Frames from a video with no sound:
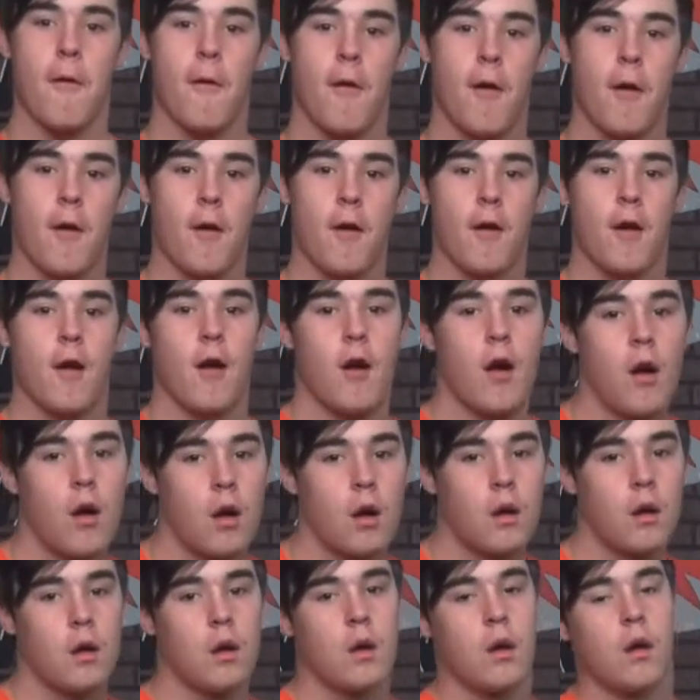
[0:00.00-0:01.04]
Your
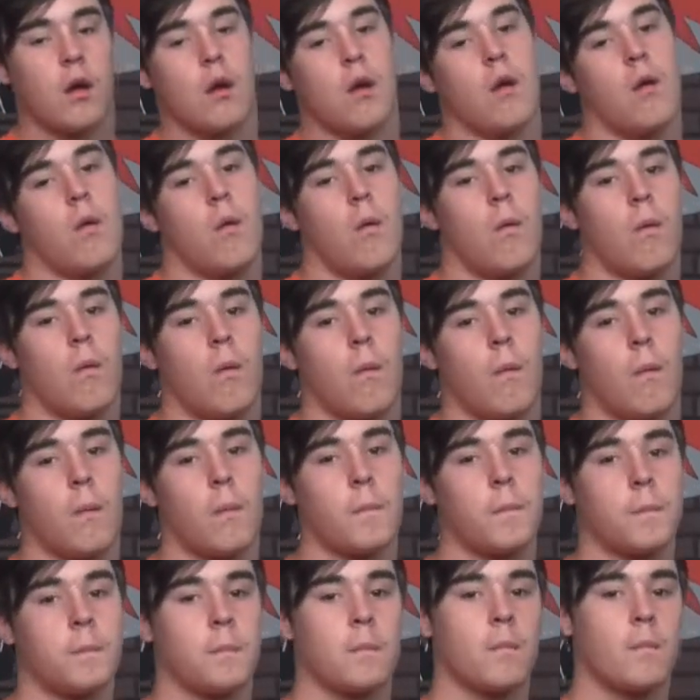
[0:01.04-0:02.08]
mom, that's
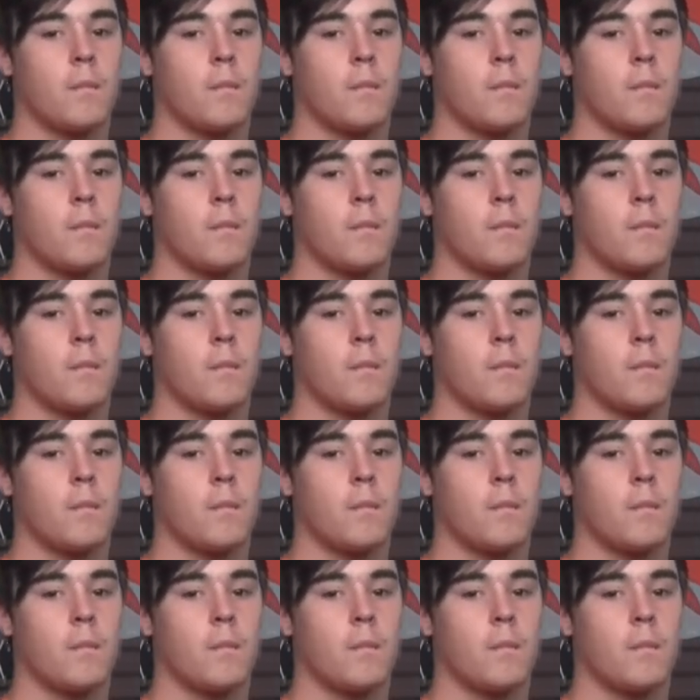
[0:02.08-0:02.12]
what.